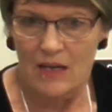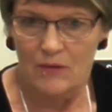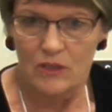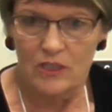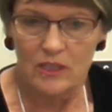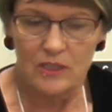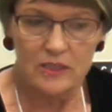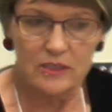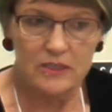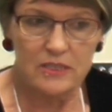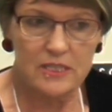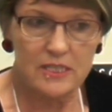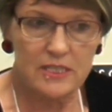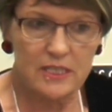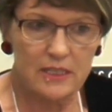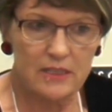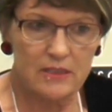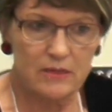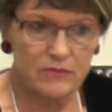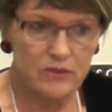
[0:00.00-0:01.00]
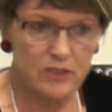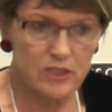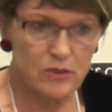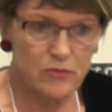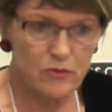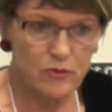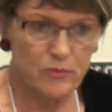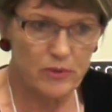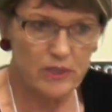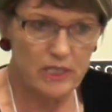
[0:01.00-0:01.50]
Well, the state of
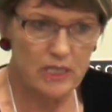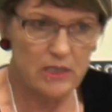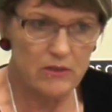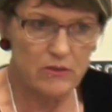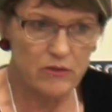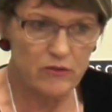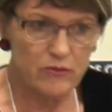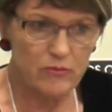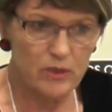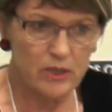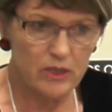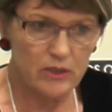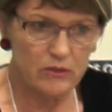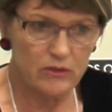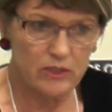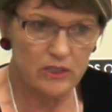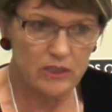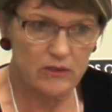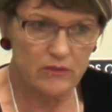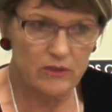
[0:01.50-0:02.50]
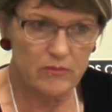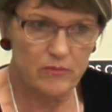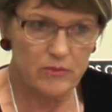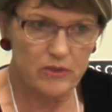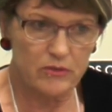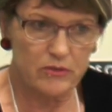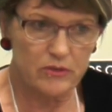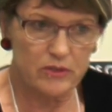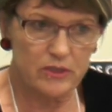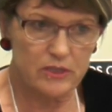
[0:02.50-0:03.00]
disrepair of my
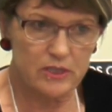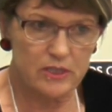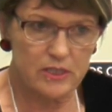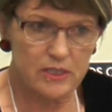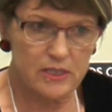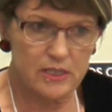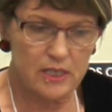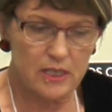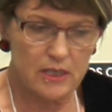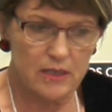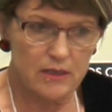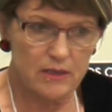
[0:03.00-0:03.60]
great-grandparents,